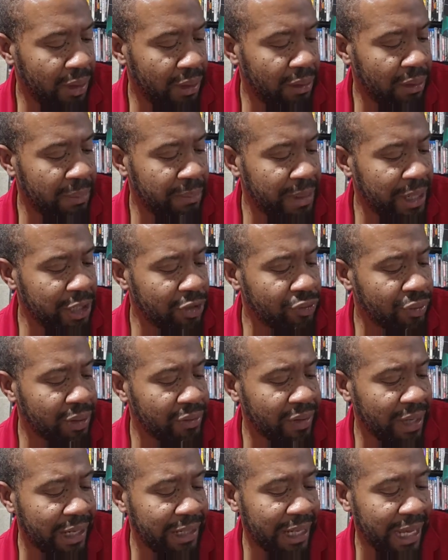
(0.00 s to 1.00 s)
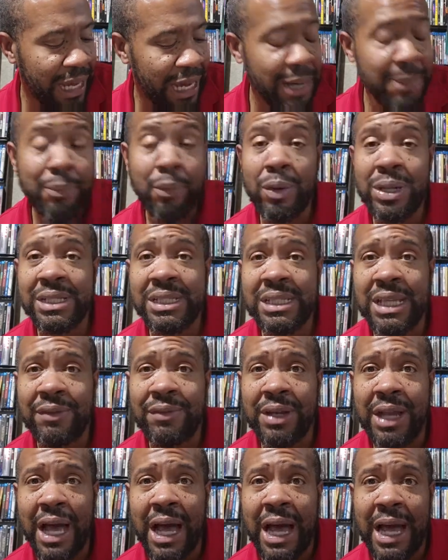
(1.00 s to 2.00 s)
The Matrix had an
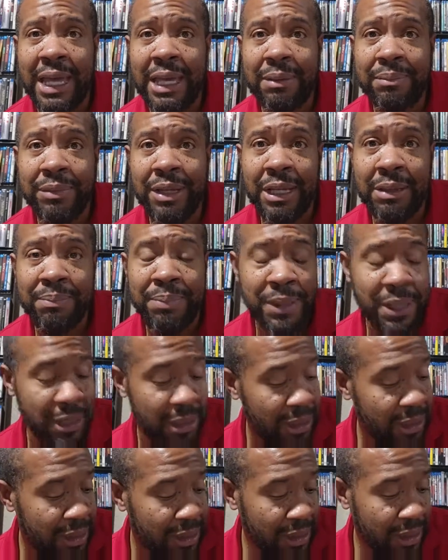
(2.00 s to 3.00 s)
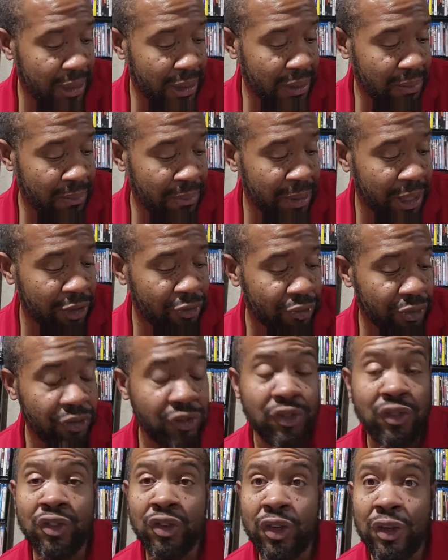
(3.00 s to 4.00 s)
8.7 IMDb.
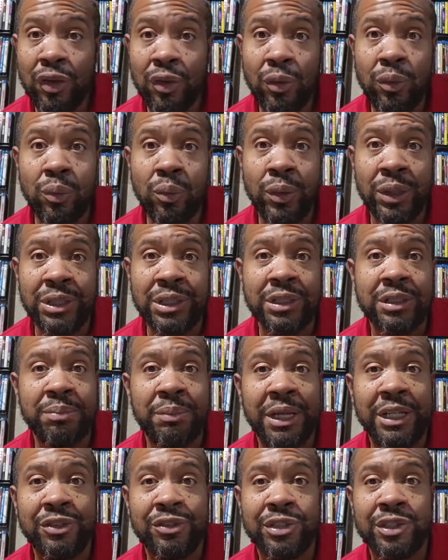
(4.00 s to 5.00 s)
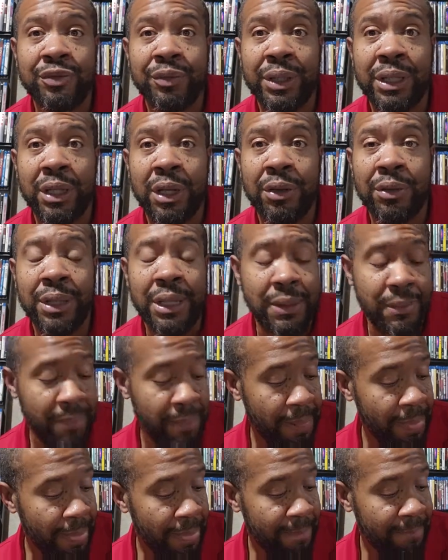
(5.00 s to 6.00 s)
Matrix 2, which is Matrix Reloaded,
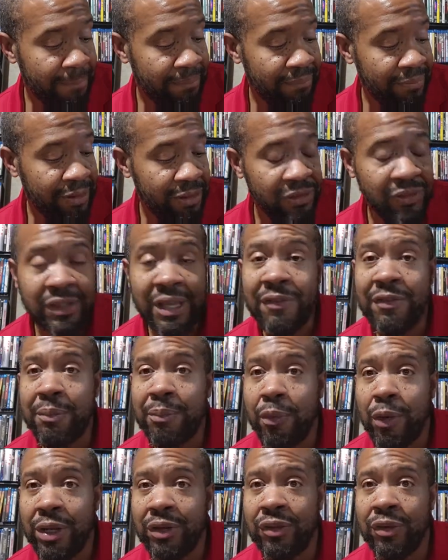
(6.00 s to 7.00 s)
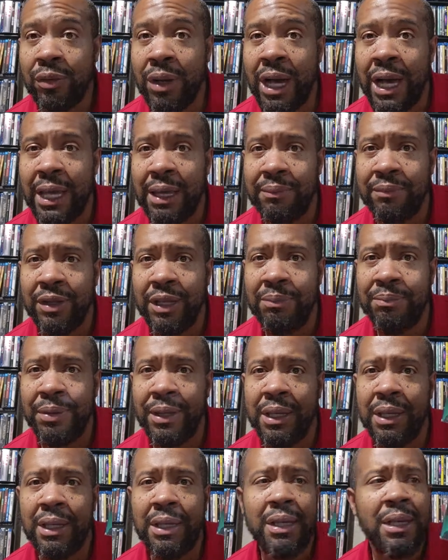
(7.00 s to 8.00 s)
7.2
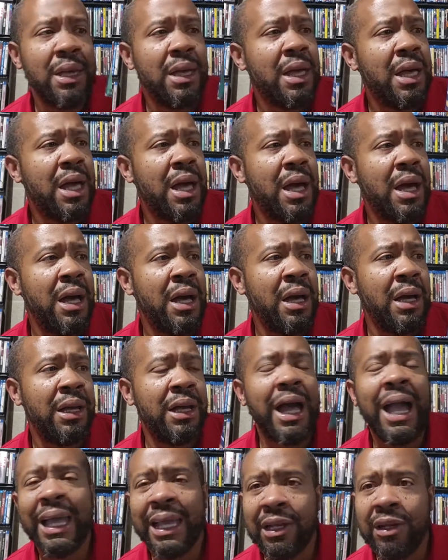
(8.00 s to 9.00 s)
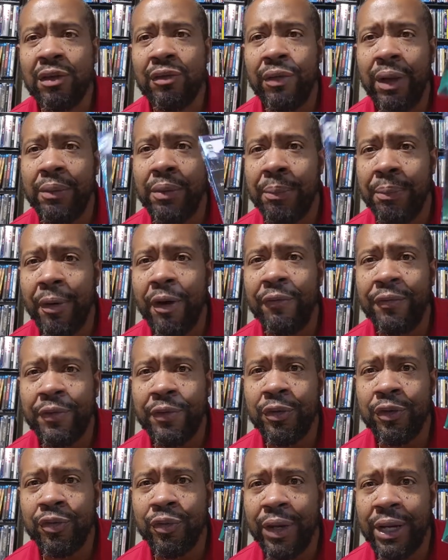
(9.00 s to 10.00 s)
IMDb. Uh, I can agree with both of
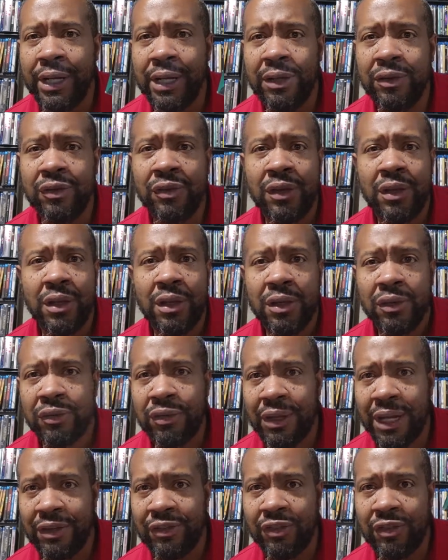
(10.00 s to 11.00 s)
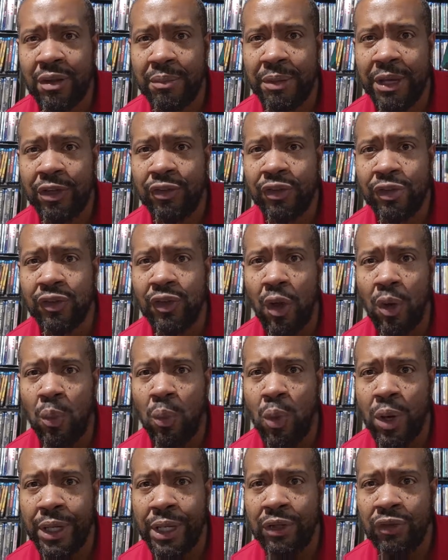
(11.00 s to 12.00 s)
those ratings. So that's The Matrix
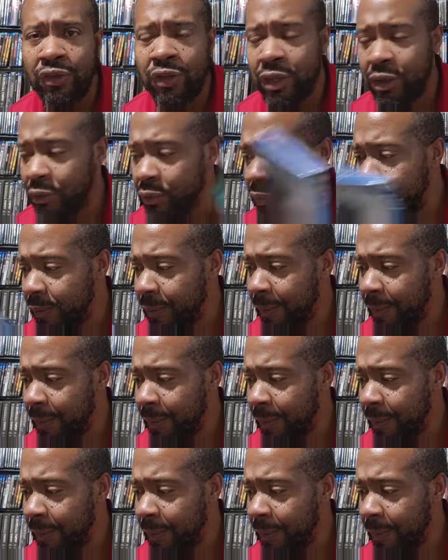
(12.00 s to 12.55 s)
1 and 2.